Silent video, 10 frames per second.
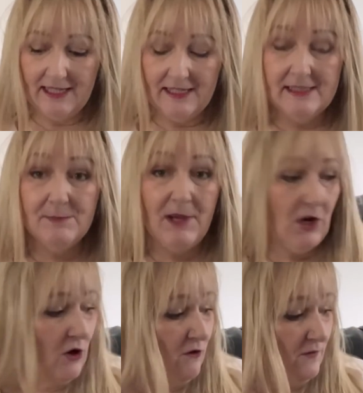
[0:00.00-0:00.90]
these, but
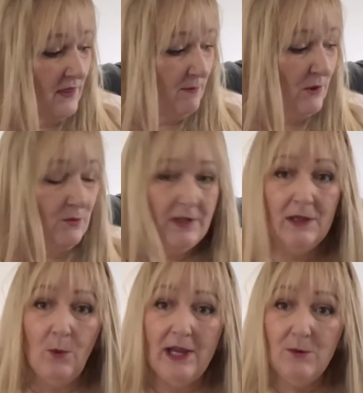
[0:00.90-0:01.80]
over the moon in
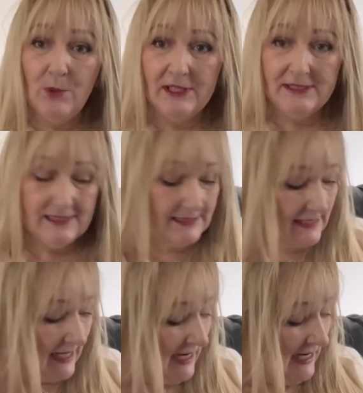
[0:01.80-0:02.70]
the white ones,
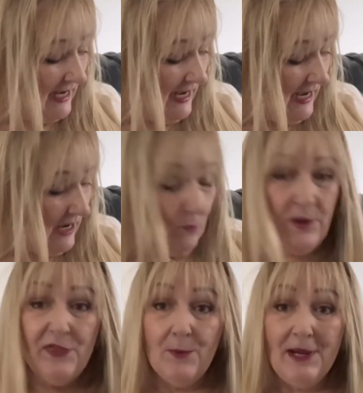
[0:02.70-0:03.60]

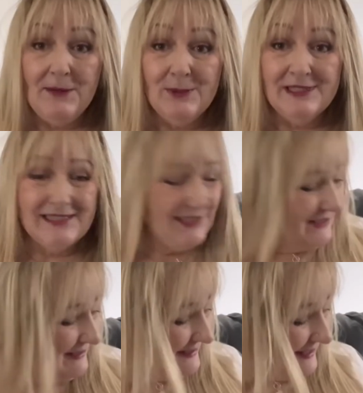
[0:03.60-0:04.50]
with the white ones, I
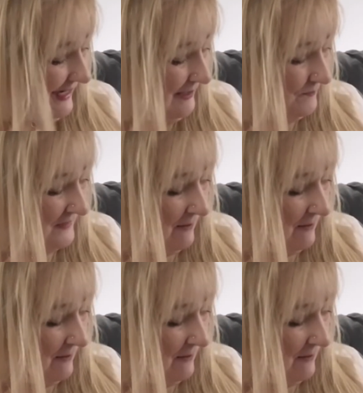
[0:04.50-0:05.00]
should say.